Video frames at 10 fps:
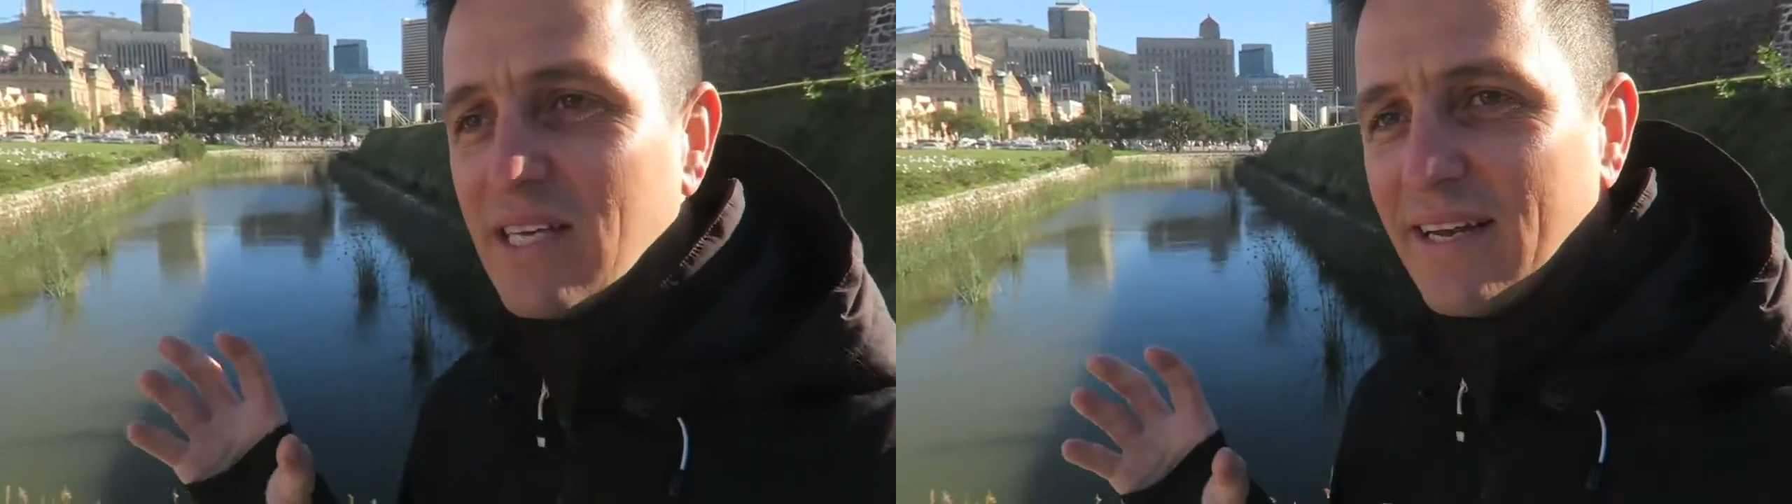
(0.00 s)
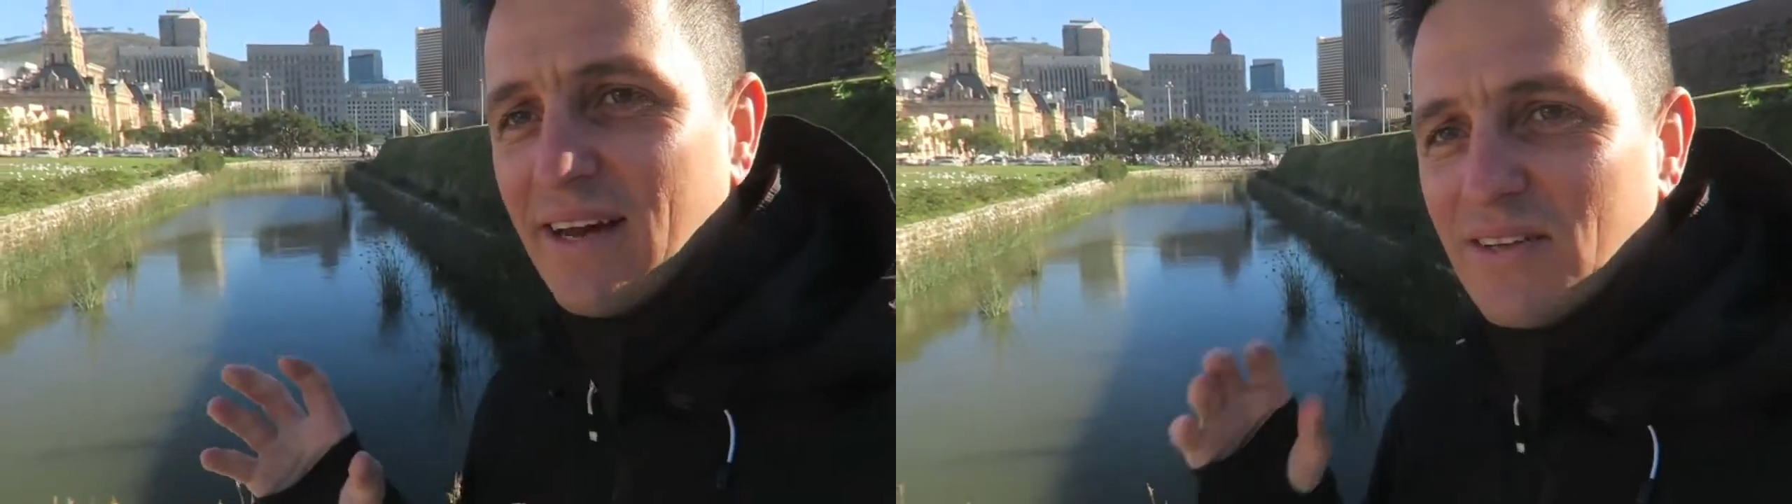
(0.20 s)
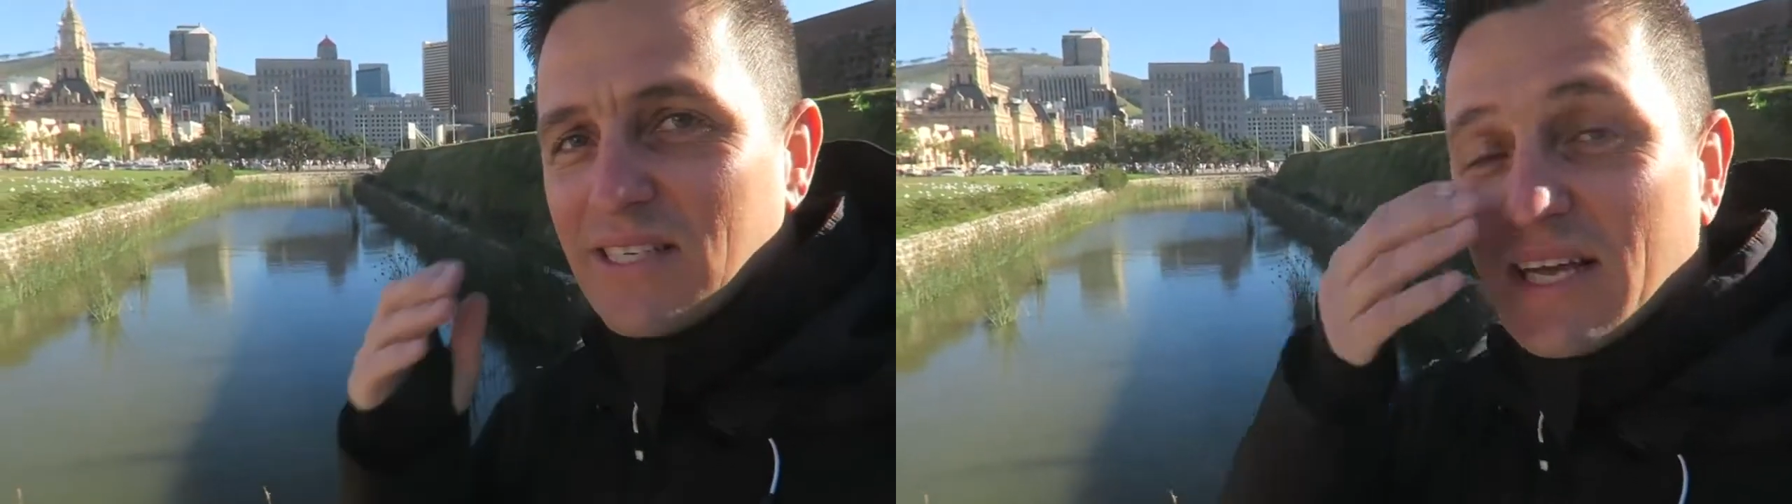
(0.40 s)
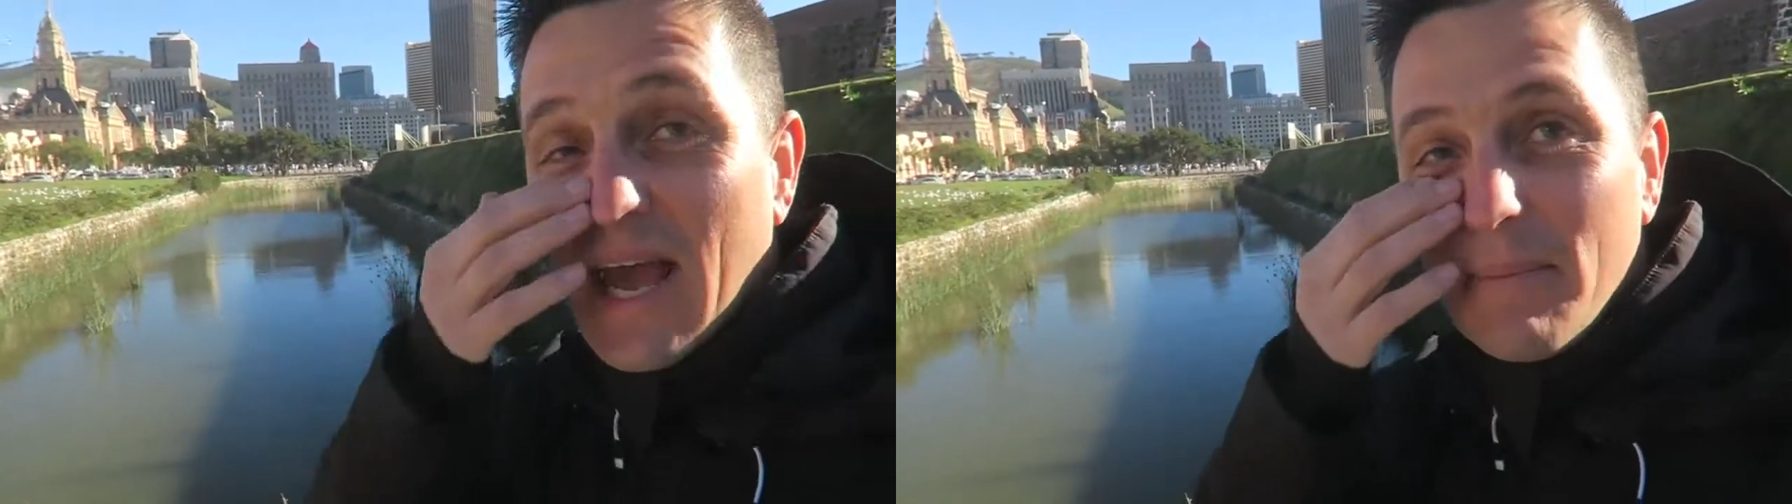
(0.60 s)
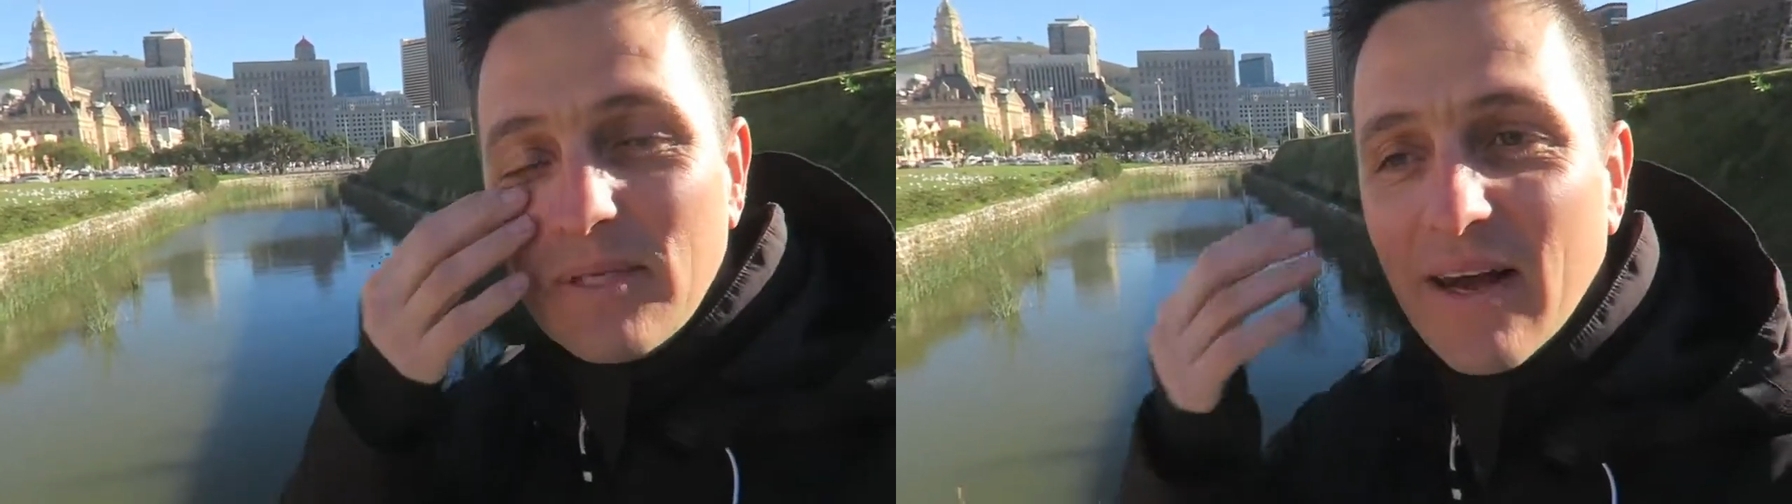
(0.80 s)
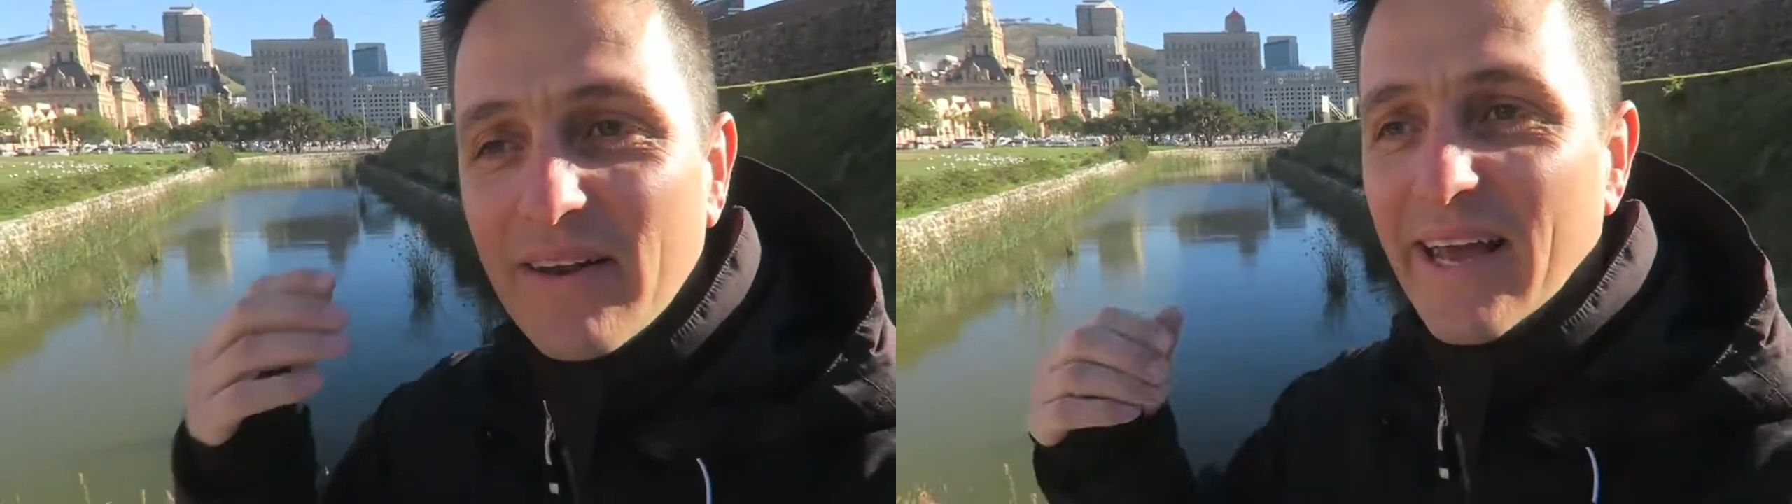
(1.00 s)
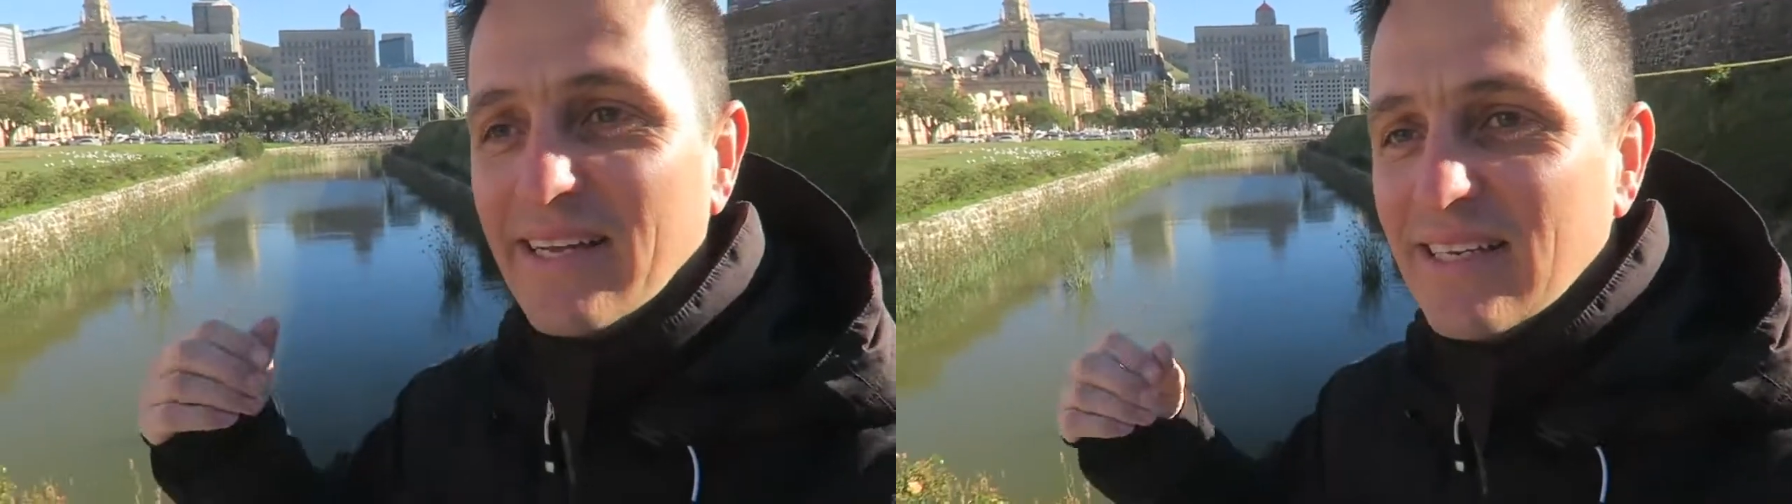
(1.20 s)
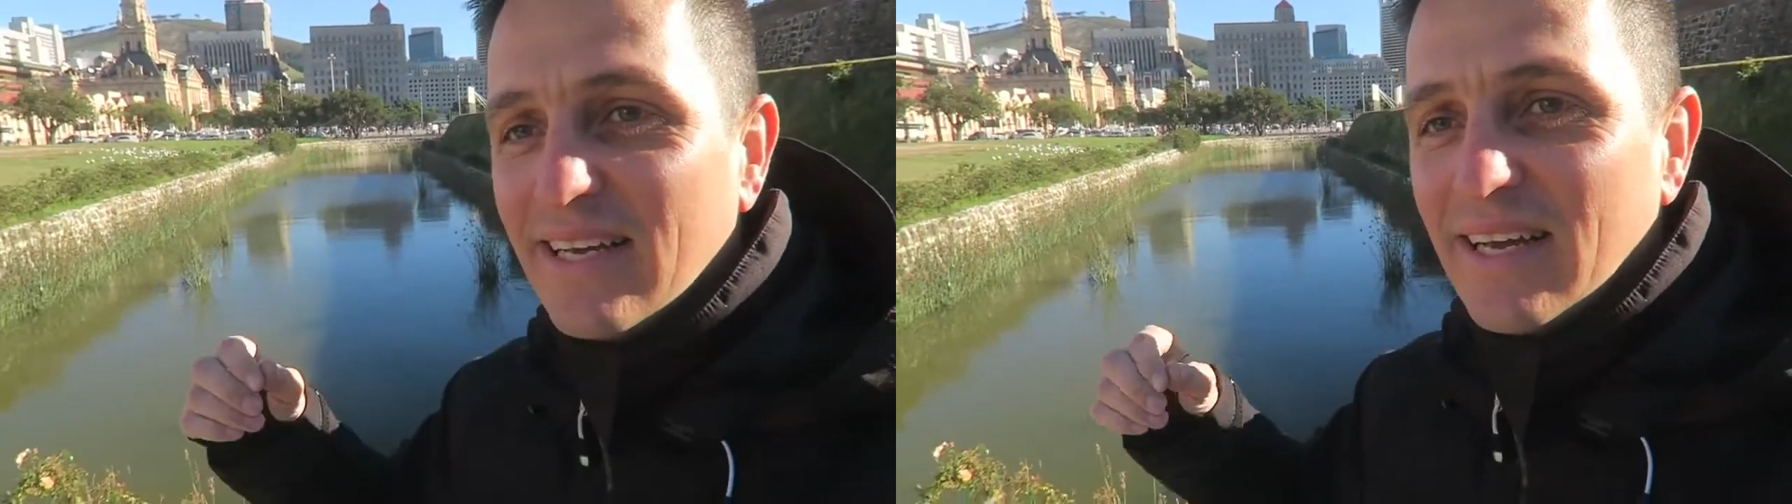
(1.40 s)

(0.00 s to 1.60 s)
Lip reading: canals in Cape Town, and